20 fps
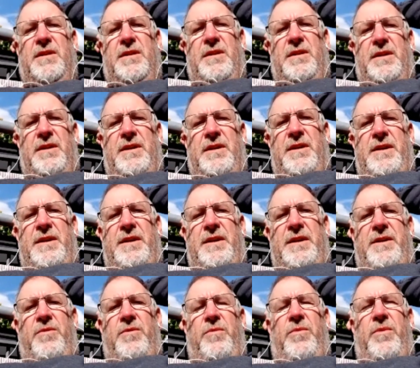
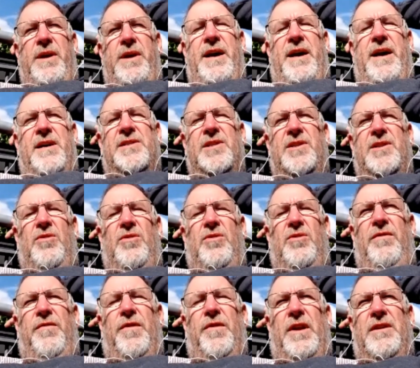Mm-hmm. Mm-hmm. Our
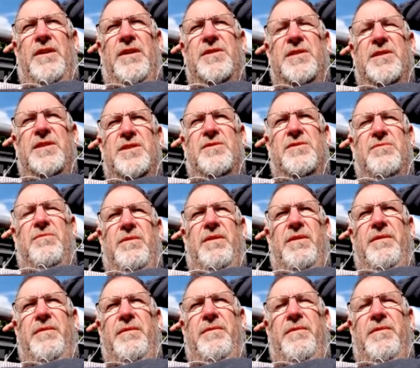school follows this
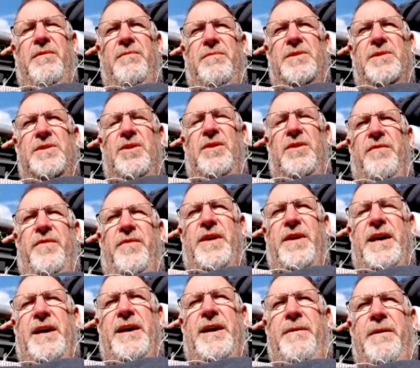sort of
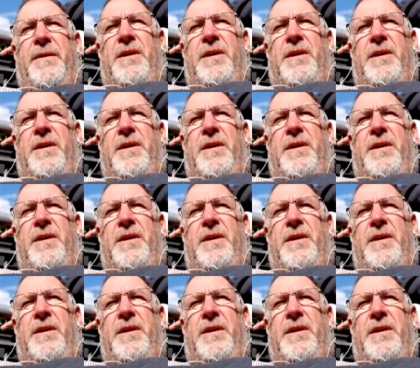uh,